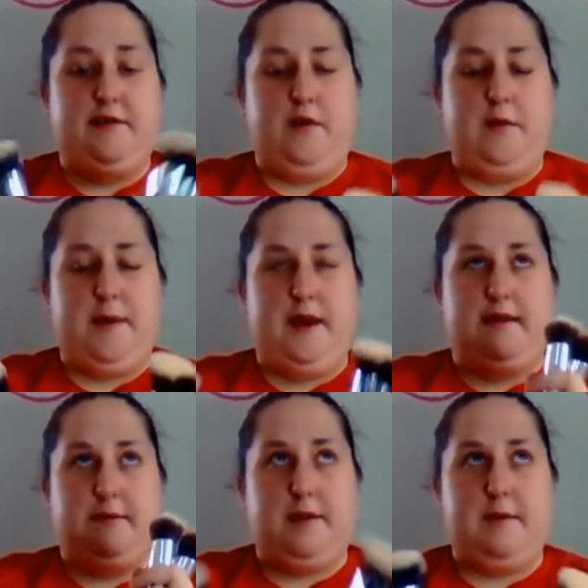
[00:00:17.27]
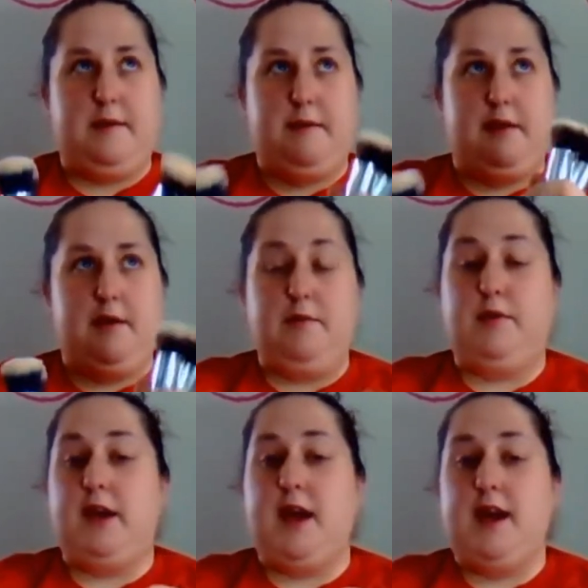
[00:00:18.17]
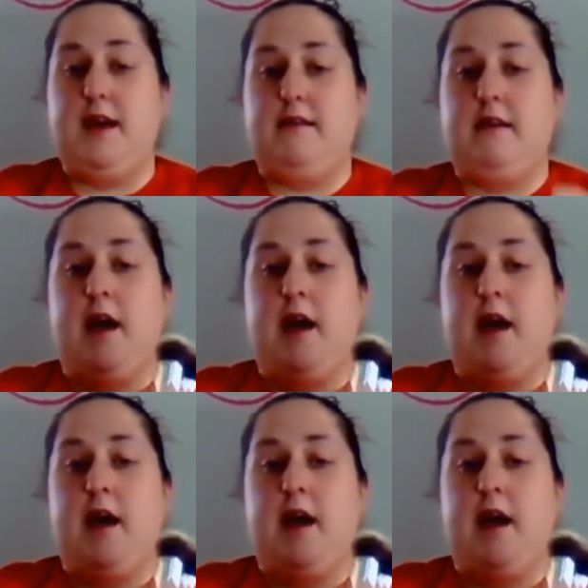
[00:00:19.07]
4-piece premium kabuki kit.